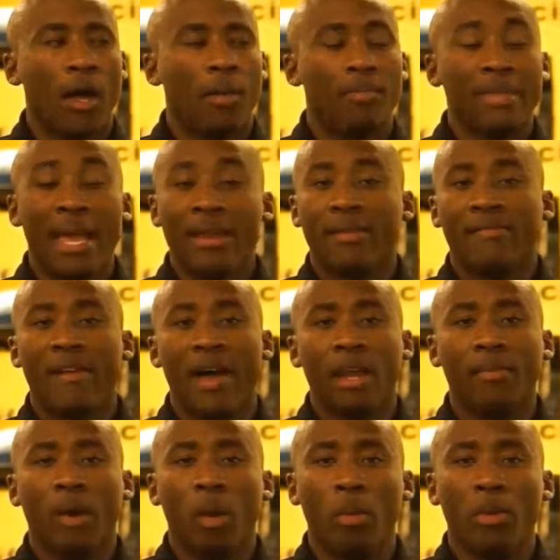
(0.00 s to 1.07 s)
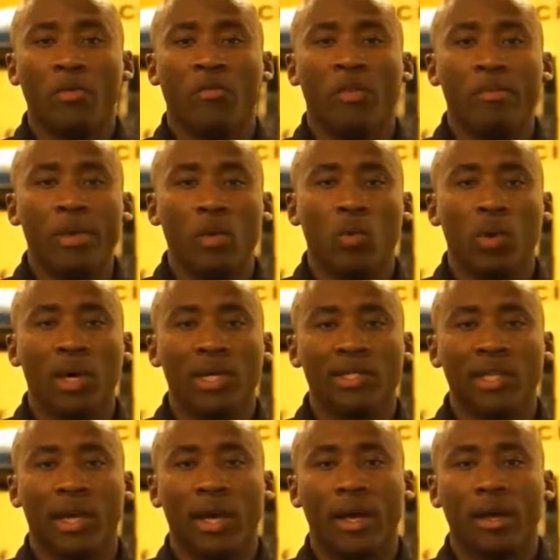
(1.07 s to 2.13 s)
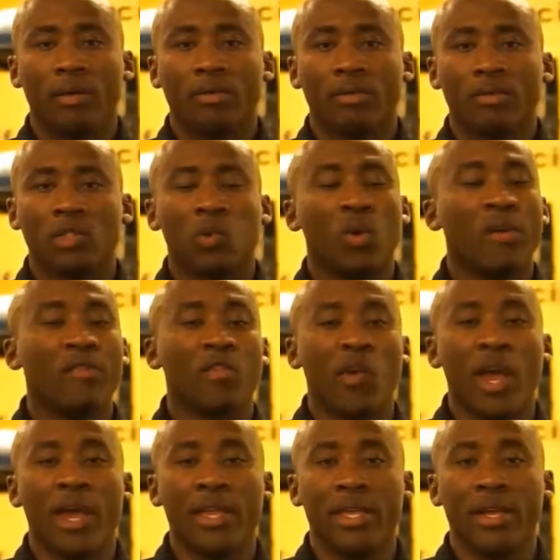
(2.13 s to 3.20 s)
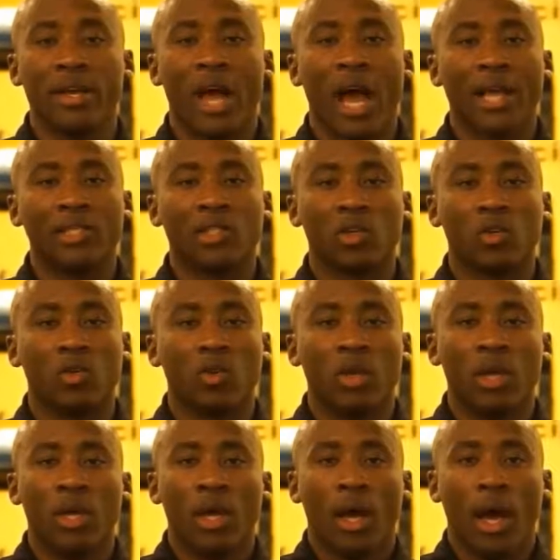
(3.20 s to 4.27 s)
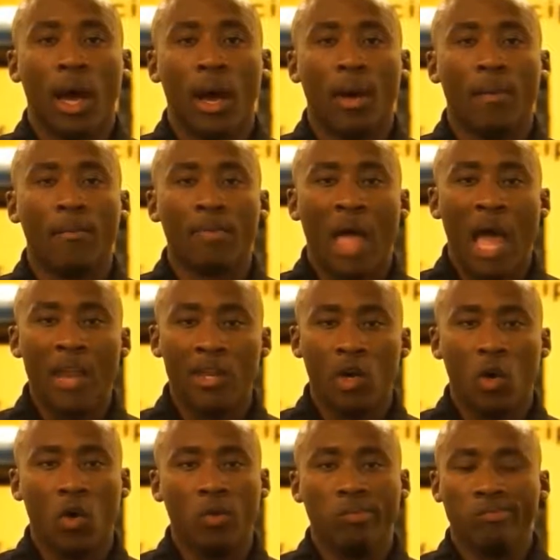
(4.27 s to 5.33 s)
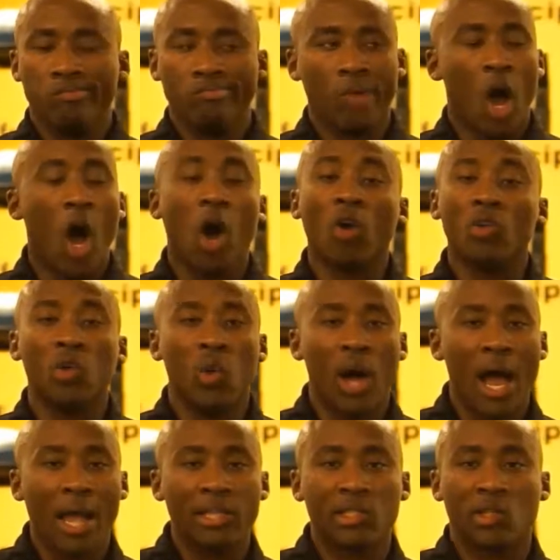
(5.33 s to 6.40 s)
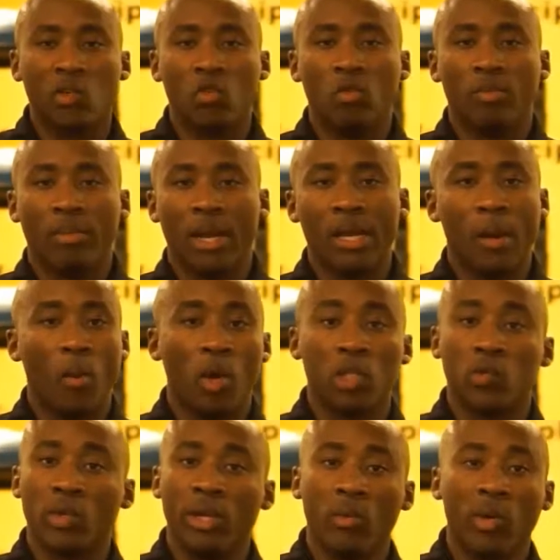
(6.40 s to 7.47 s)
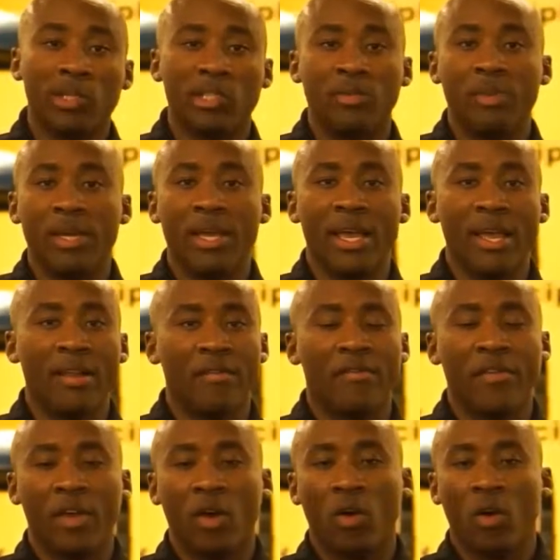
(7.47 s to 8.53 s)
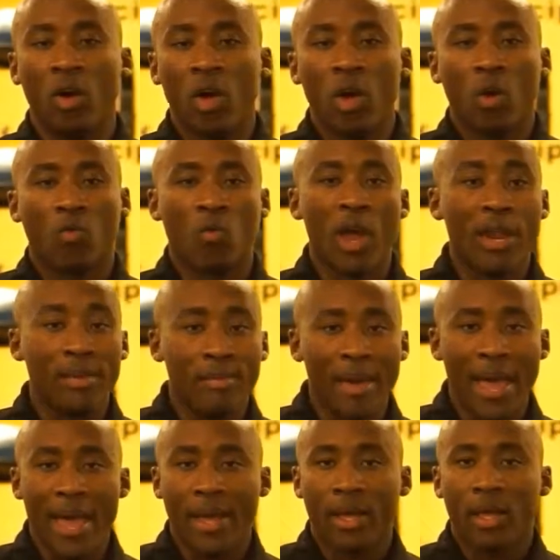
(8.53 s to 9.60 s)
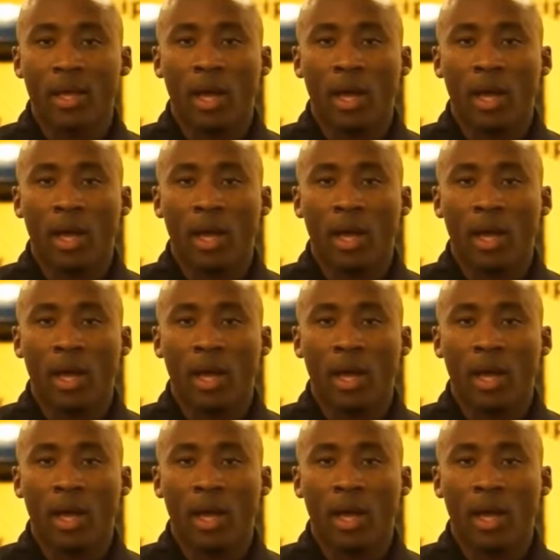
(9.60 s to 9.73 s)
That defining moment for me was 12th grade year in high school. I know all during high school, my number one dream was to be an NFL running back,